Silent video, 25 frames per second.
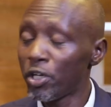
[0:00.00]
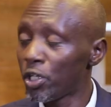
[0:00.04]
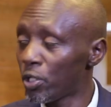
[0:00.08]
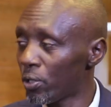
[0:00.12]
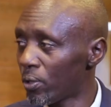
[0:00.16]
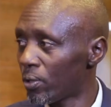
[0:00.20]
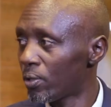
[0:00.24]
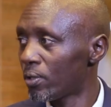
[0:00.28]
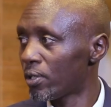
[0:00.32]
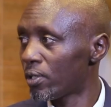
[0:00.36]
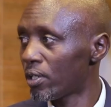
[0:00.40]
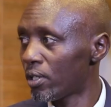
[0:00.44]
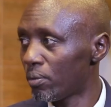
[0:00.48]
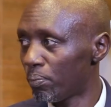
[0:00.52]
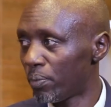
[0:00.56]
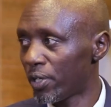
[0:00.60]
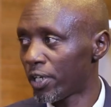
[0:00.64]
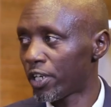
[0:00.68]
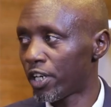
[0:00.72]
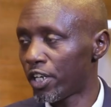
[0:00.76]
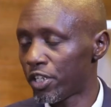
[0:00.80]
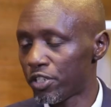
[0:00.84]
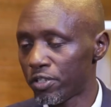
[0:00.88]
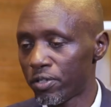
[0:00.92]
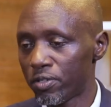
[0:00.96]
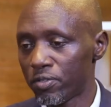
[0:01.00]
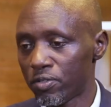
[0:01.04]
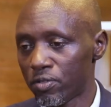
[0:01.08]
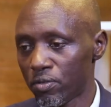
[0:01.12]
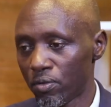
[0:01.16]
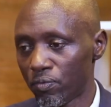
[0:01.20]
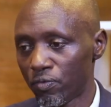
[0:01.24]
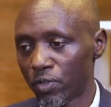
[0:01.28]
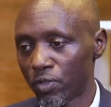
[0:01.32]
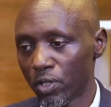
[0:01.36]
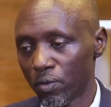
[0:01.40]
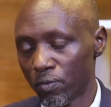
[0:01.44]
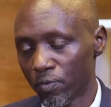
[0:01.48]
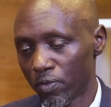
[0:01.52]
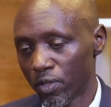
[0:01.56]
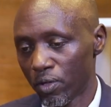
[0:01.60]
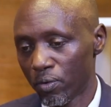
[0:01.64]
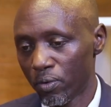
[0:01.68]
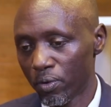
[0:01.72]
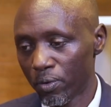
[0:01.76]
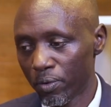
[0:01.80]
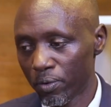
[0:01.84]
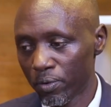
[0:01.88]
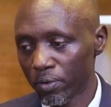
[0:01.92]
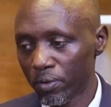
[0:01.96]
real implications of the
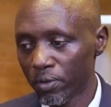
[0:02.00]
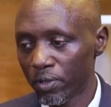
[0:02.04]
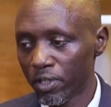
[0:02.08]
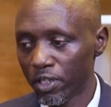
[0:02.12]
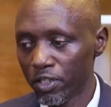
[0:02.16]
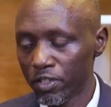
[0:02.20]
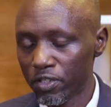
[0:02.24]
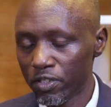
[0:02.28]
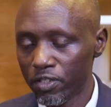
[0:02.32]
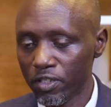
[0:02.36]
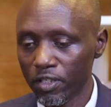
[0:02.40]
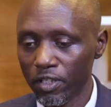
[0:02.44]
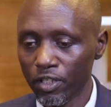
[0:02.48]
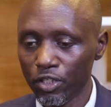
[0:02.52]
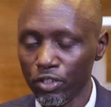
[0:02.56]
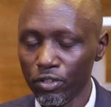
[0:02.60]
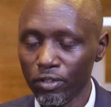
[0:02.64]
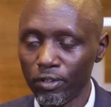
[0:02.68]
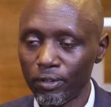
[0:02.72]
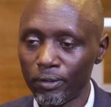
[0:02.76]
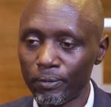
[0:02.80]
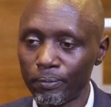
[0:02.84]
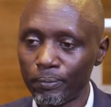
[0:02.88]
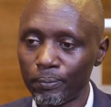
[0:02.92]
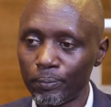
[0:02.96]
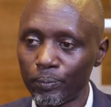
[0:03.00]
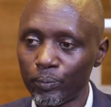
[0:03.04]
whole legislation.